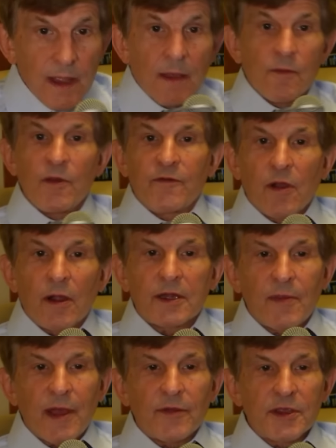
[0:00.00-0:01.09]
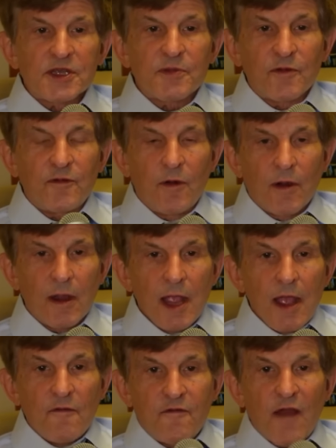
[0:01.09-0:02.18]
We've talked about this before.
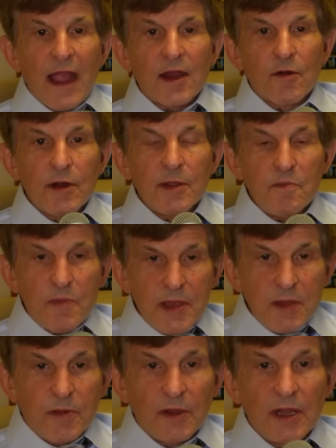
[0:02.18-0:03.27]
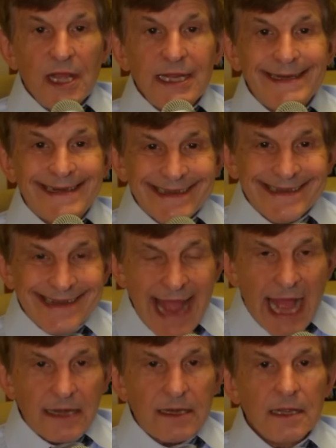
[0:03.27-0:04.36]
Firing people does
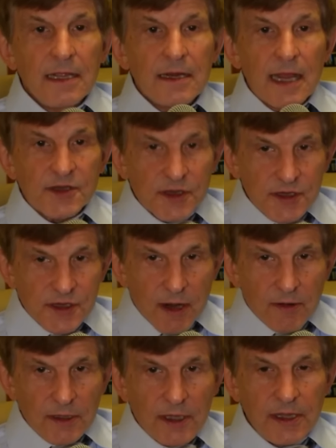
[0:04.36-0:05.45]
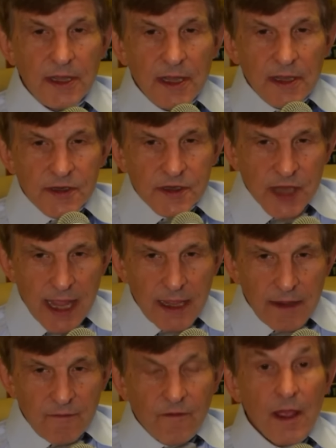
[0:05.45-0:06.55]
not necessarily
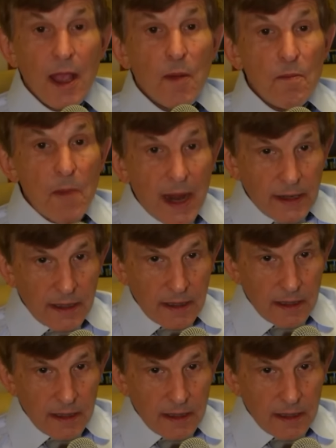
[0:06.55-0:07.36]
save money.